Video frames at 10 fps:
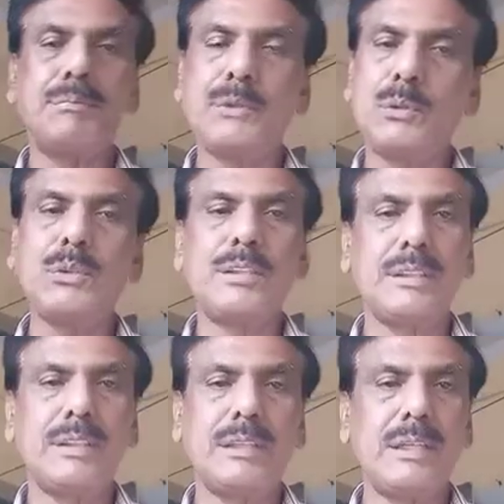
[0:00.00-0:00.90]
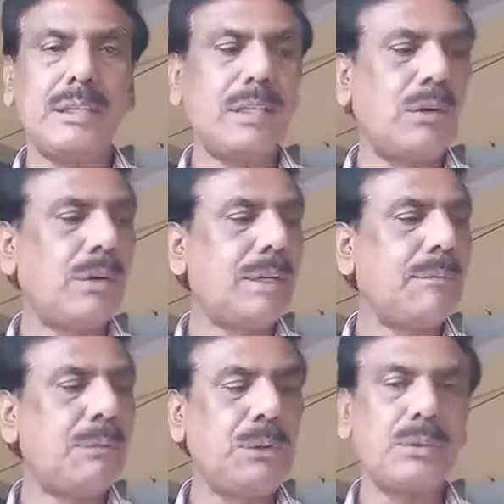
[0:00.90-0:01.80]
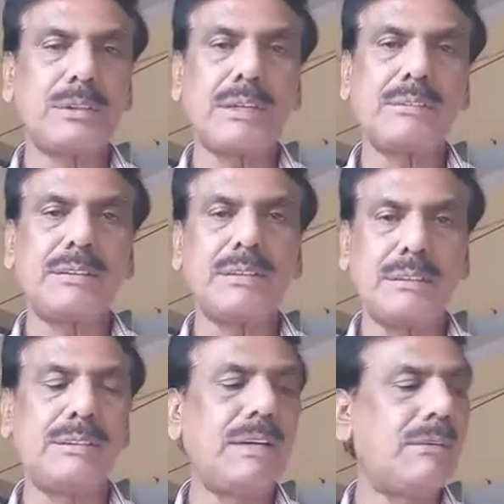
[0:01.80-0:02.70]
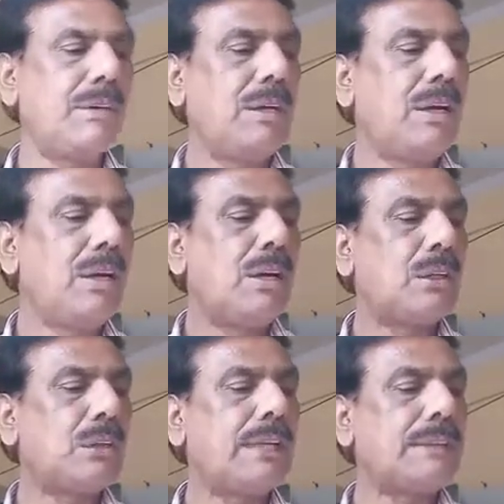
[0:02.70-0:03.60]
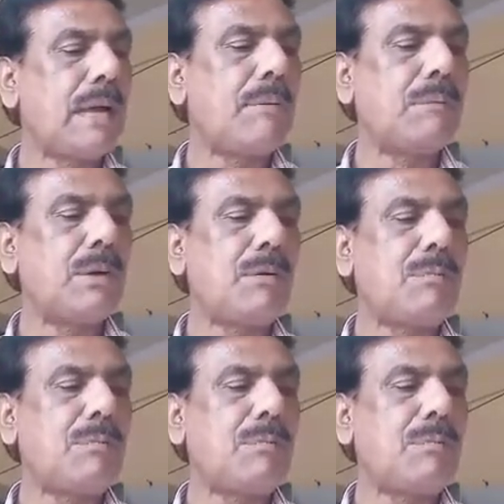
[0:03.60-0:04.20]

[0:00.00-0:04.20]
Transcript: pure substance itself. A sample of